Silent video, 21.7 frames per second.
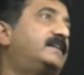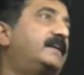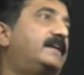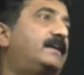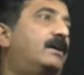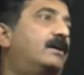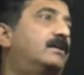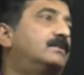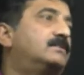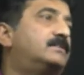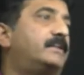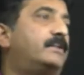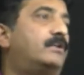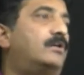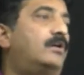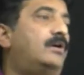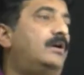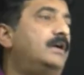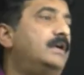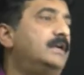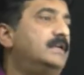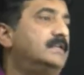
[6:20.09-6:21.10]
Z on 0,
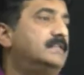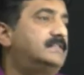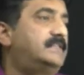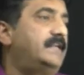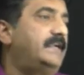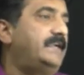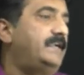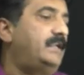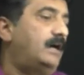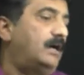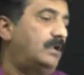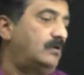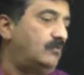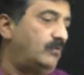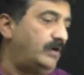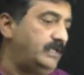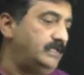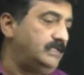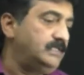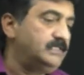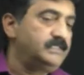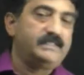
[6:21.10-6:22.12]
Z on
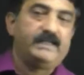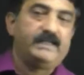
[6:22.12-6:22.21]
1,